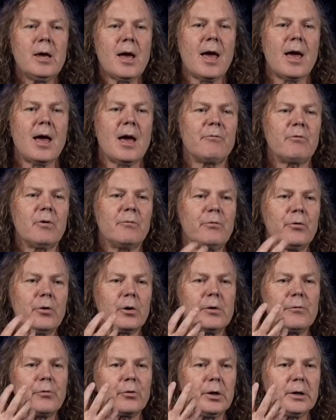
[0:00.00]
have a
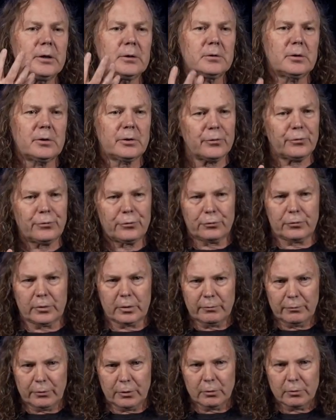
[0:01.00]
very, very
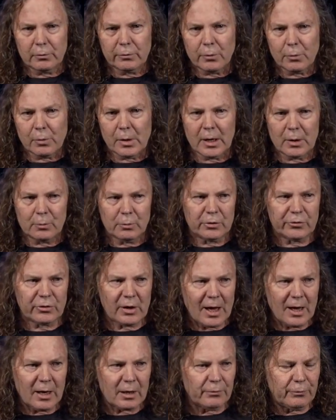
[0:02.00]
different view of the way in which
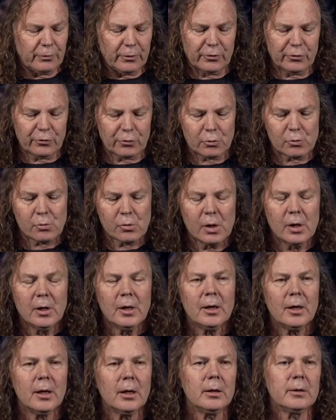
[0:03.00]
artificial
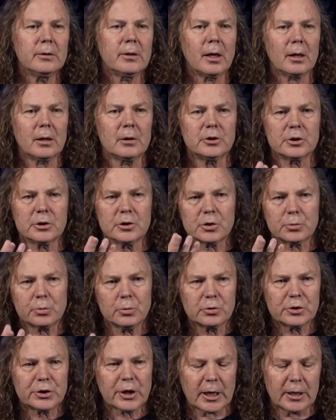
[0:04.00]
intelligence
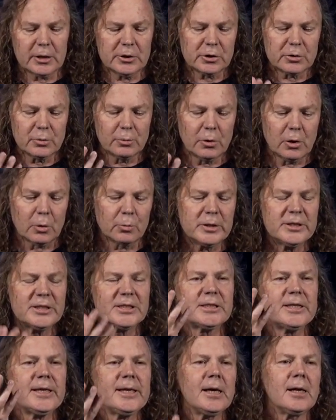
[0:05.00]
will change the world. We
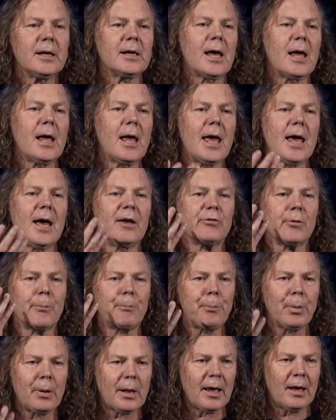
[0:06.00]
see it as a
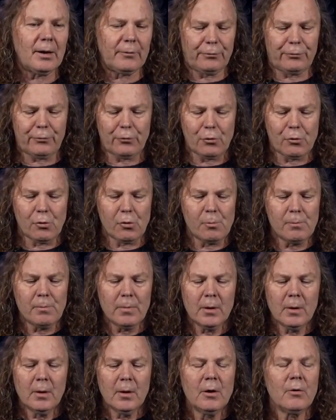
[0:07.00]
platform
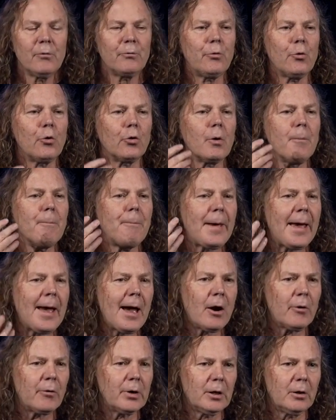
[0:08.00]
for
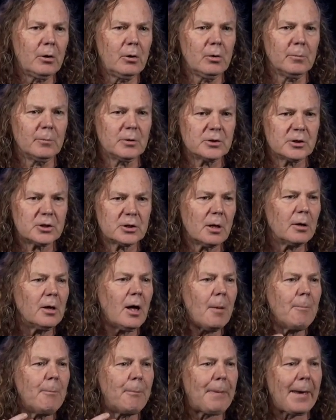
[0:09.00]
empowering humans
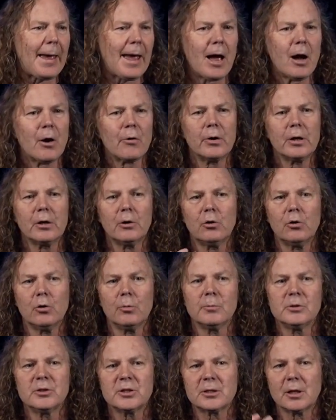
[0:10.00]

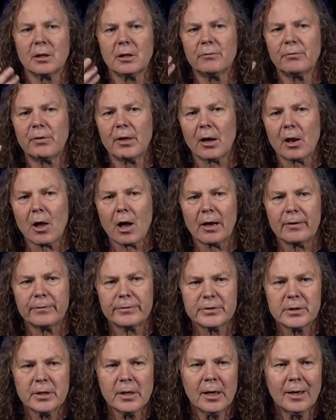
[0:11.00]
to live their
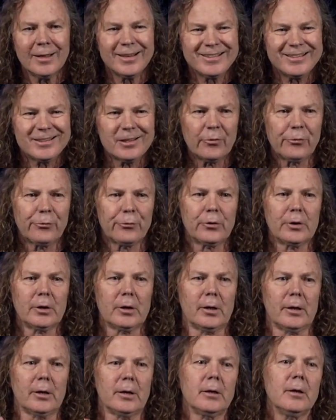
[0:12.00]
lives
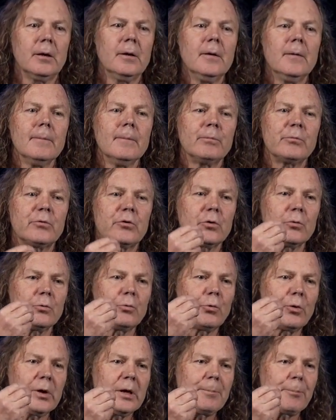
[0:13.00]
differently, to
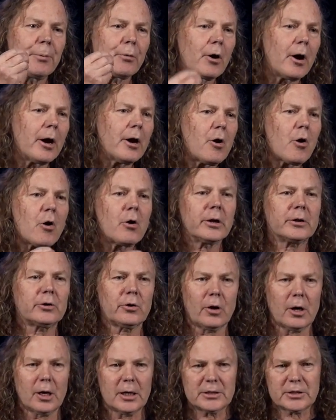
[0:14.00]

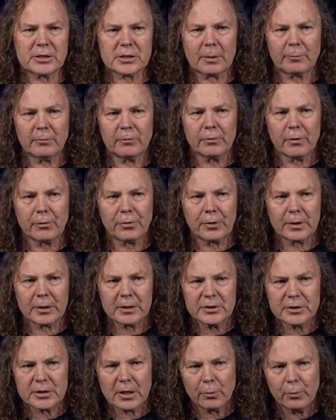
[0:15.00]
reprioritize some of the
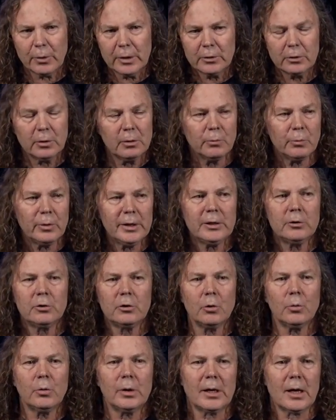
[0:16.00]
things that we
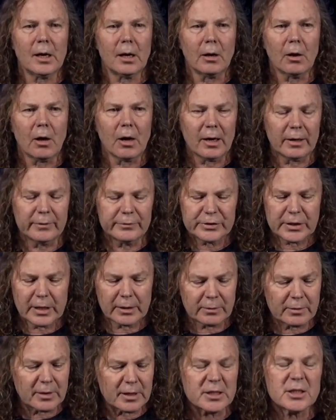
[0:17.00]
do in our lives
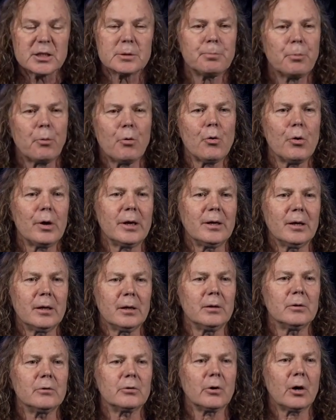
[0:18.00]
at this point
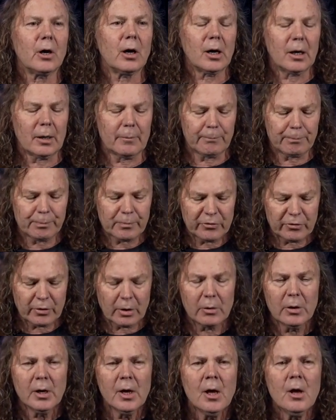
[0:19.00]
in time.
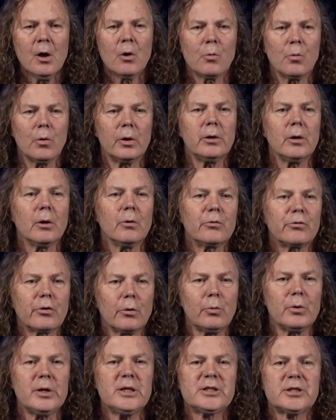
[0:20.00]
So
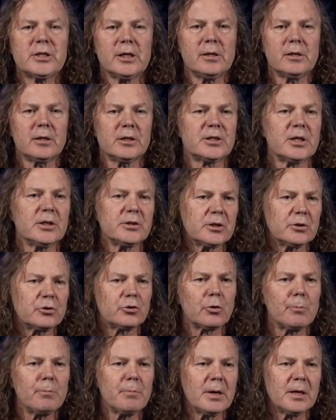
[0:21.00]
we see this as a
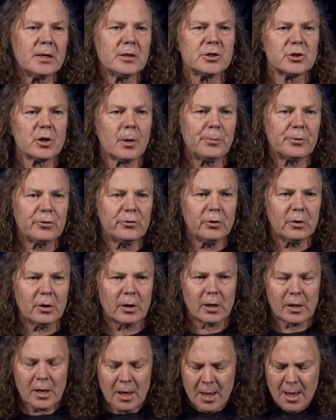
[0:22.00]
tremendous
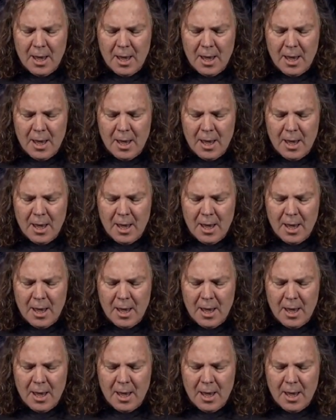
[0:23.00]
opportunity.